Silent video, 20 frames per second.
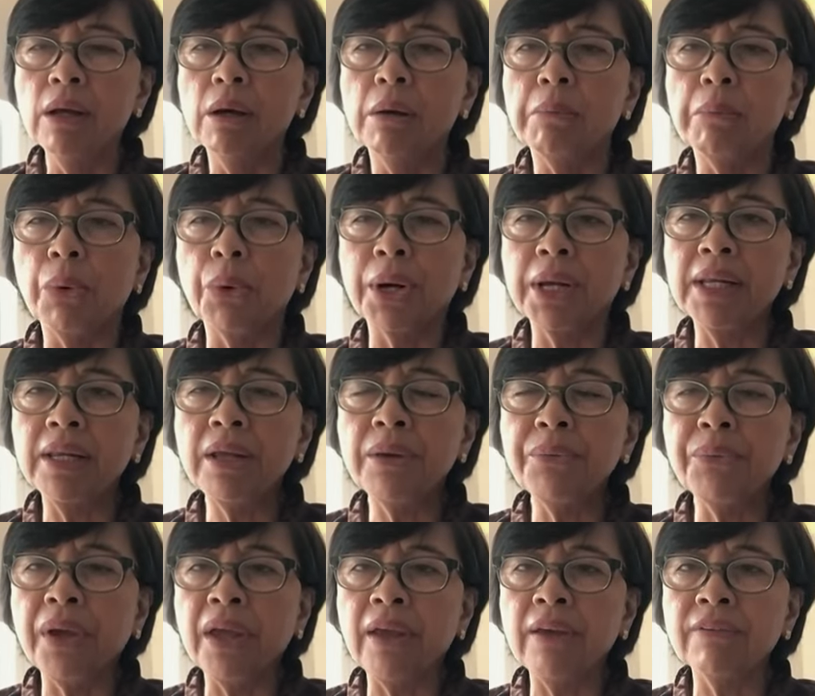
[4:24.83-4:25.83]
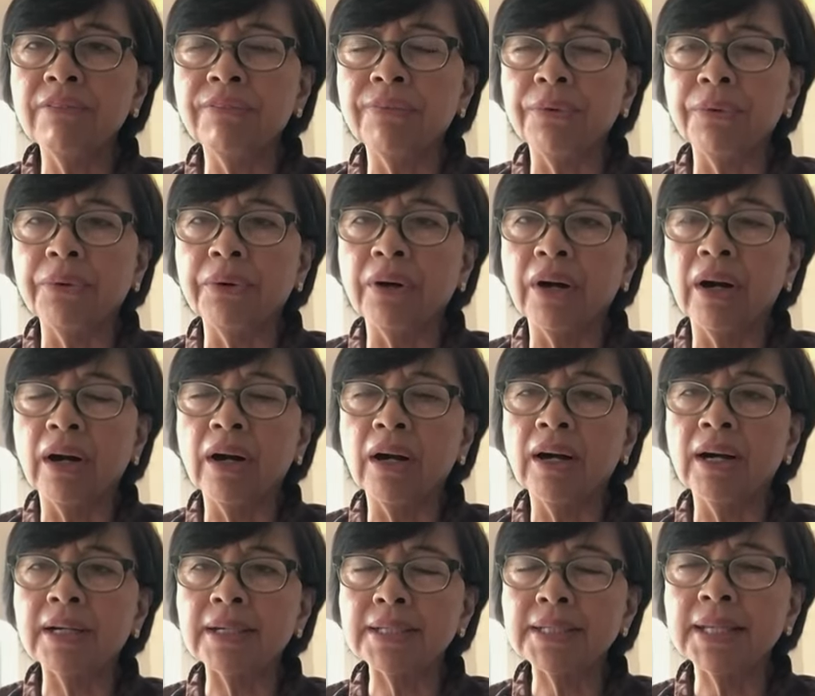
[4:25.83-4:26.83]
more leeway for,
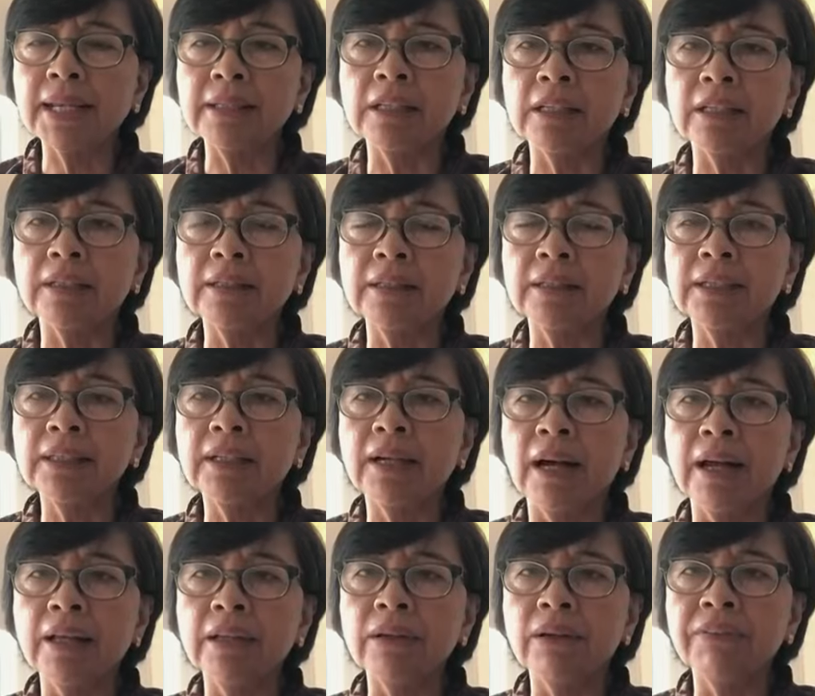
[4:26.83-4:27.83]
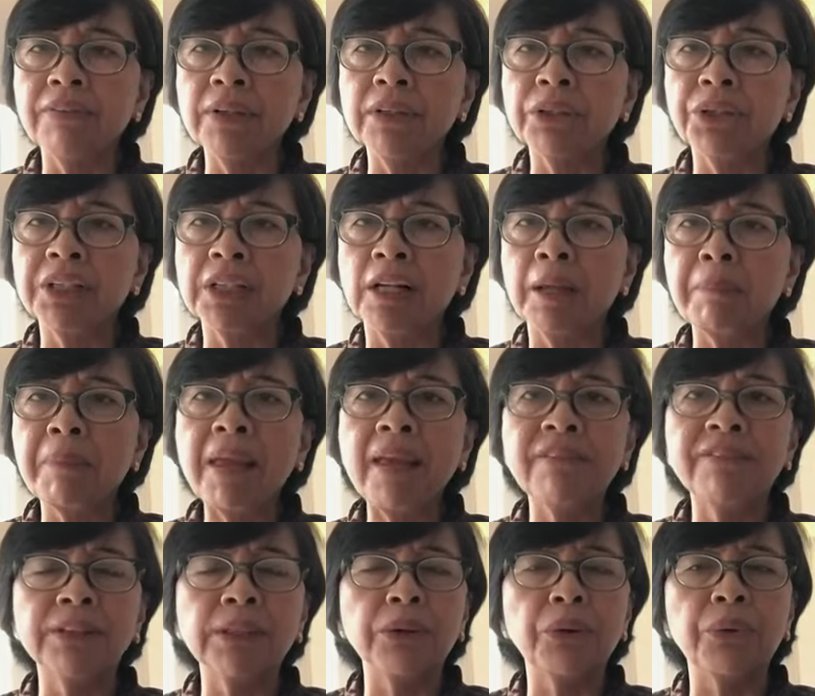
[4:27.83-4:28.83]
uh, say, the, that kind of internal
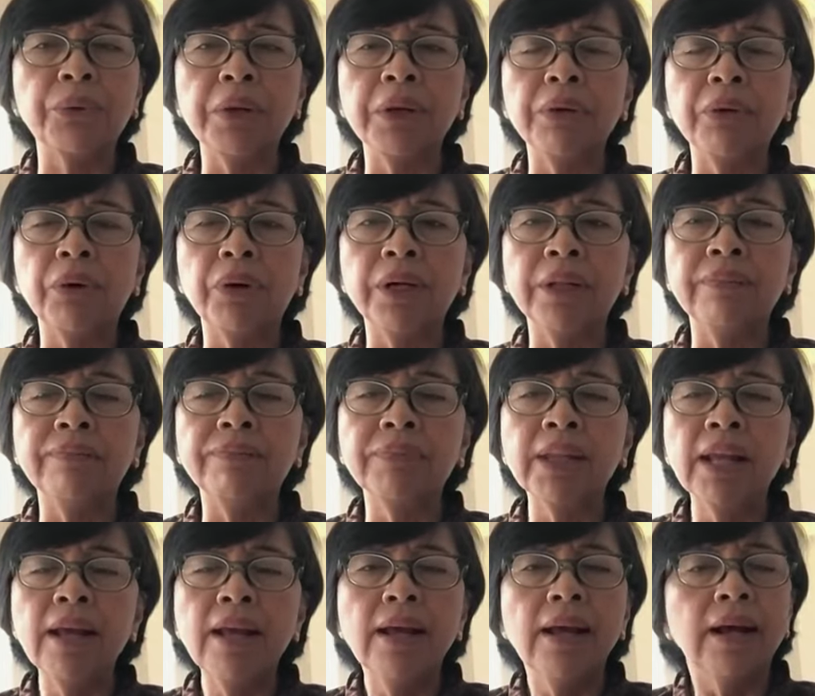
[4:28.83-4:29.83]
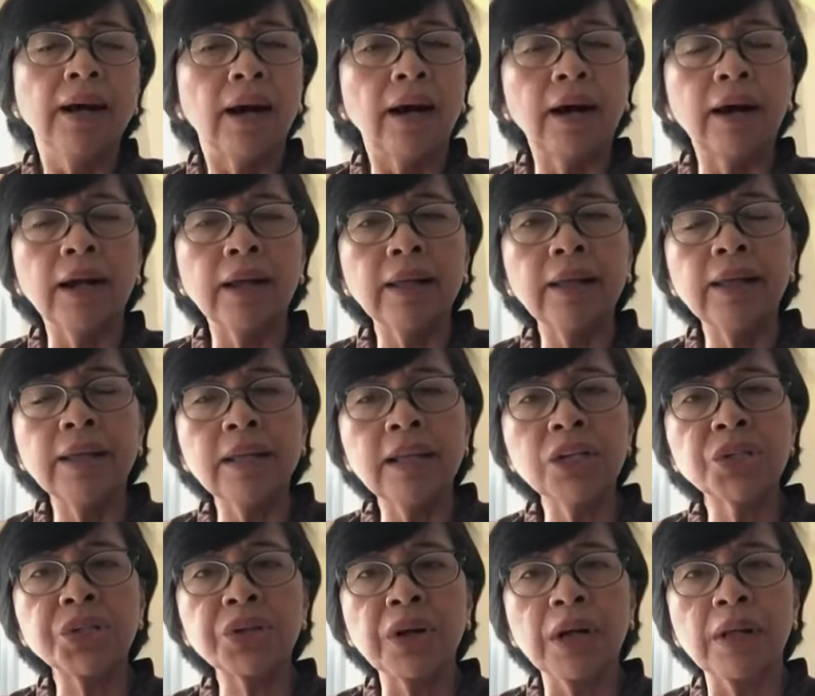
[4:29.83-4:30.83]
upheaval going on uh, in
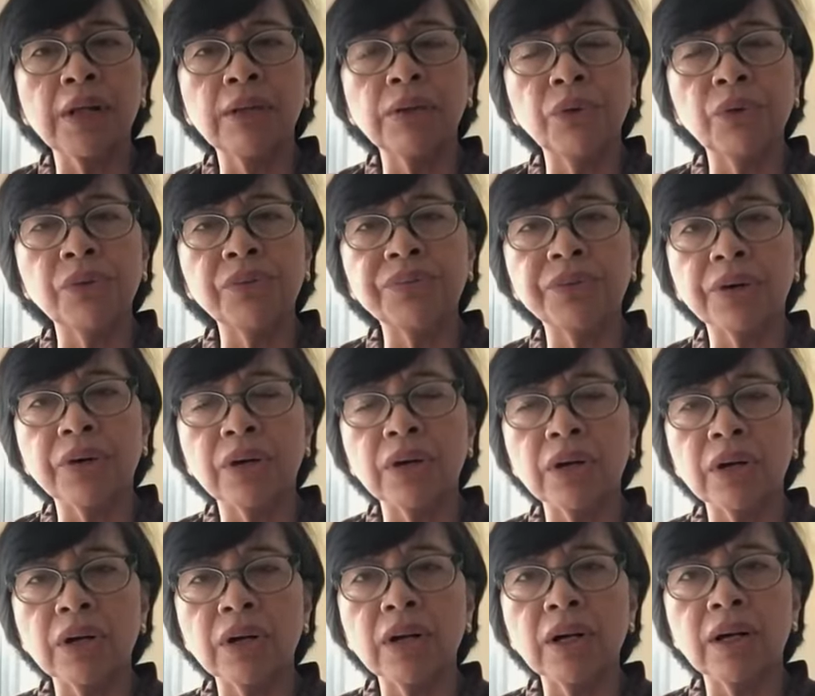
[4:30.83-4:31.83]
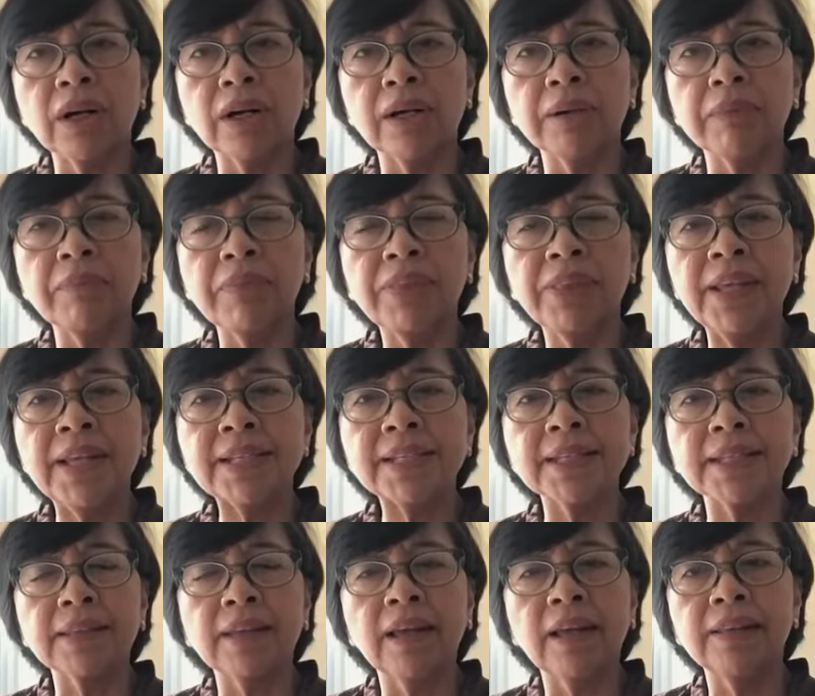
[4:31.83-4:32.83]
Israel over um, things
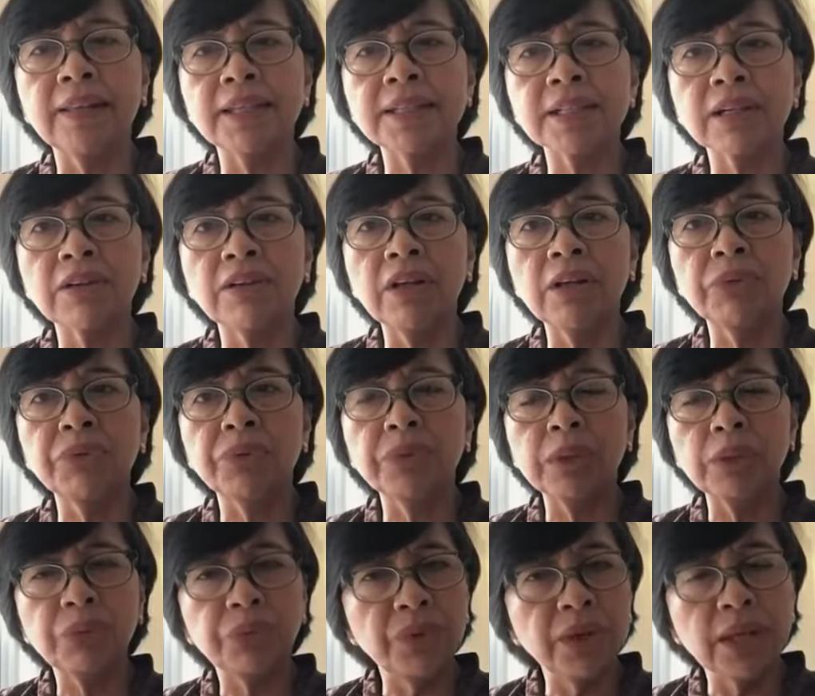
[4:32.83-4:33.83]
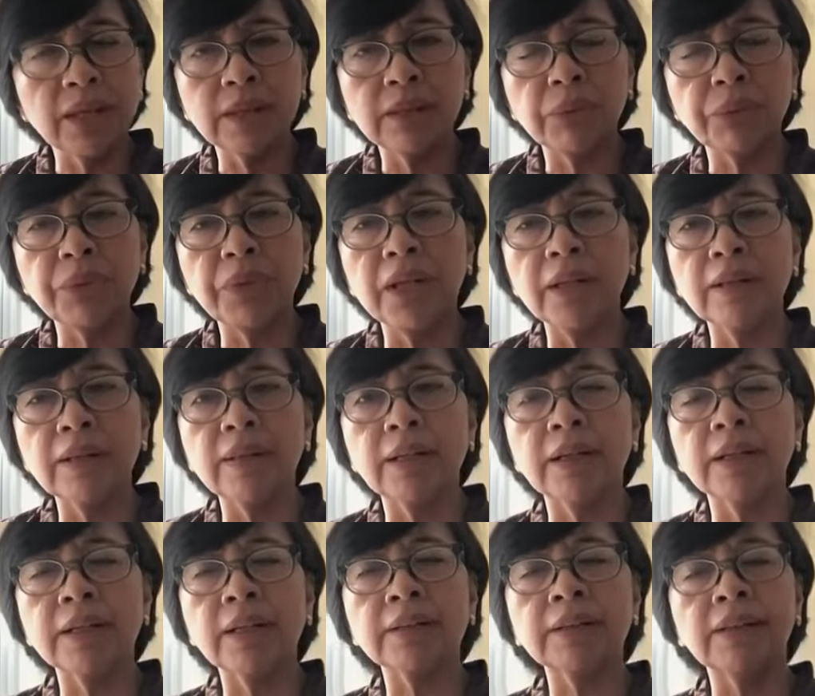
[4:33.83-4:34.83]
that they disagree with with
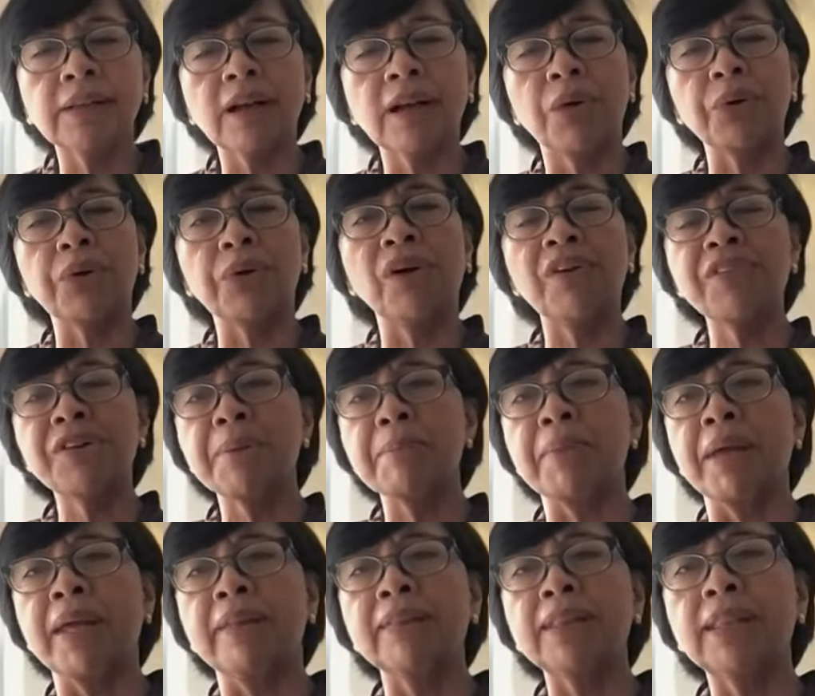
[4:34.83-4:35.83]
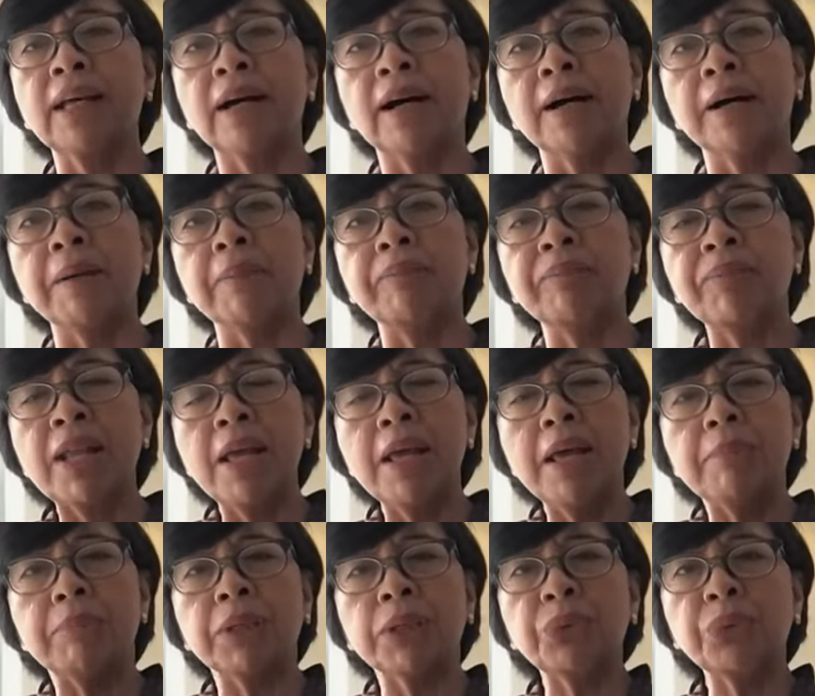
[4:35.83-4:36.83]
the Netanyahu government. Mm. Um,
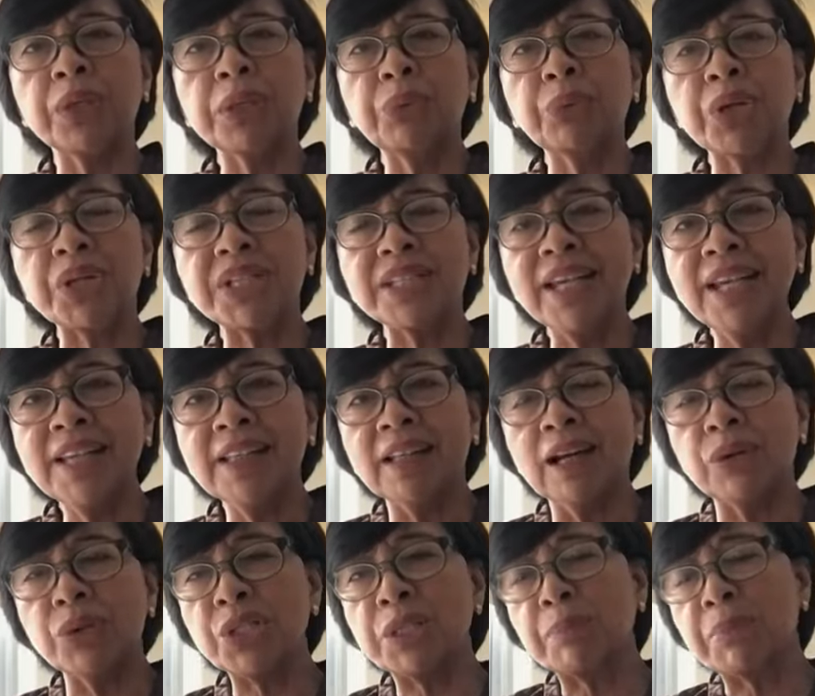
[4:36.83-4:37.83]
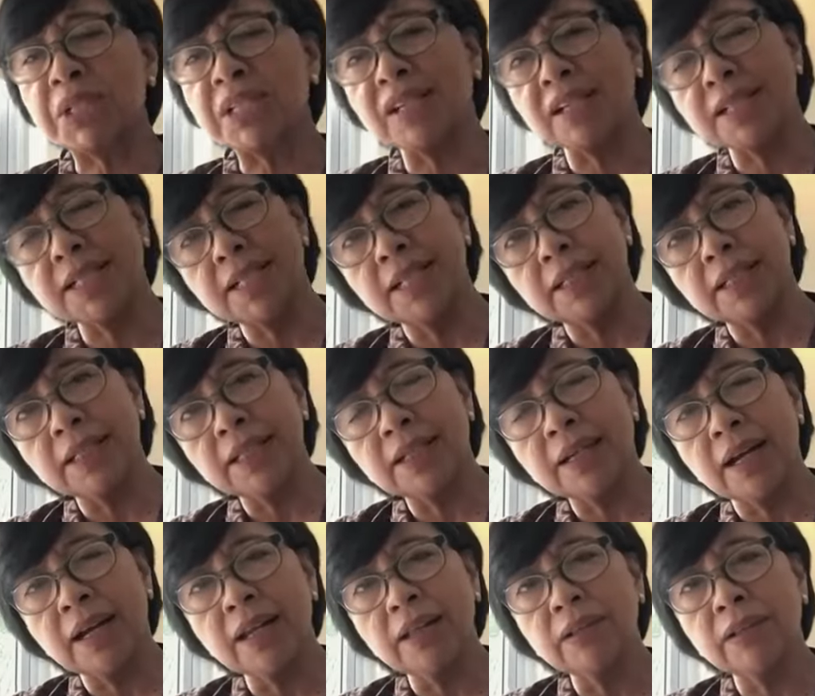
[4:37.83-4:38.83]
but what we're seeing now is precisely the
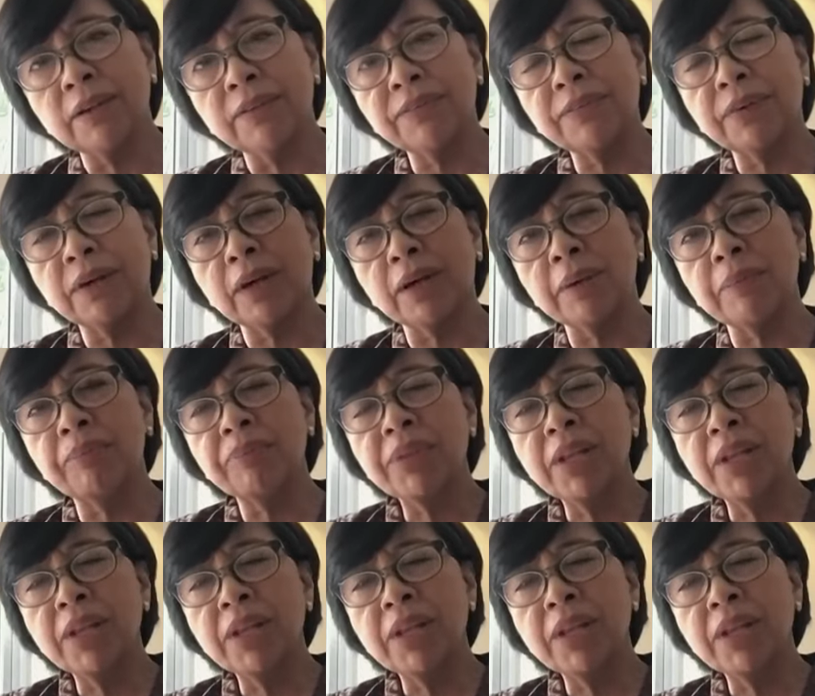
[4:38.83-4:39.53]
kind of uh,